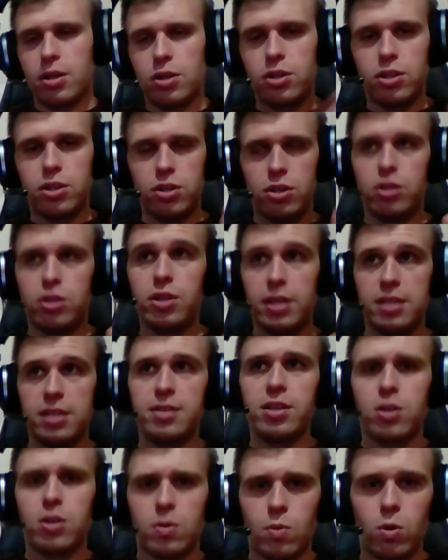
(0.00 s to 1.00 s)
sh-
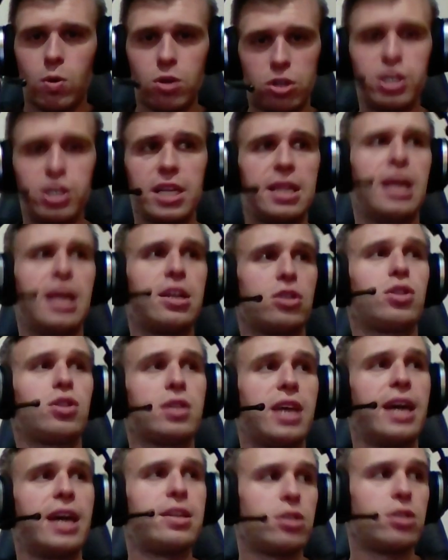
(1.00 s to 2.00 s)
Secret Wars, shake the etch a
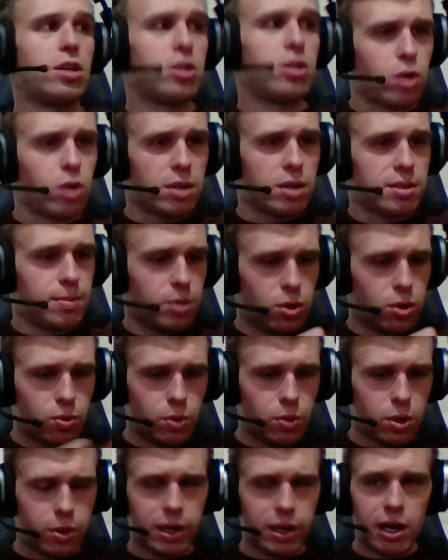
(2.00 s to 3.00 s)
sketch, uh, draw something new
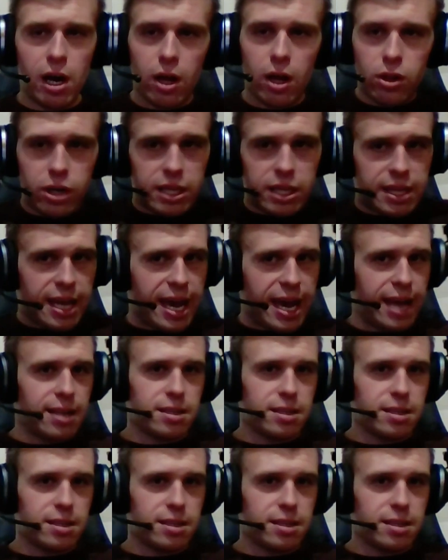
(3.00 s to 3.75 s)
real quick. Oh, look at that!